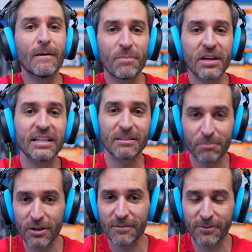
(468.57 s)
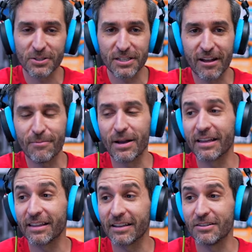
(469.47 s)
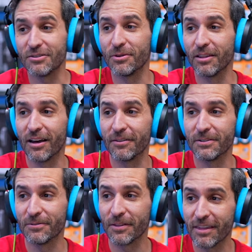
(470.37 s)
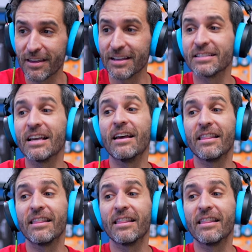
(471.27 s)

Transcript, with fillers: but it's a pretty versatile mic that can do a lot of different things.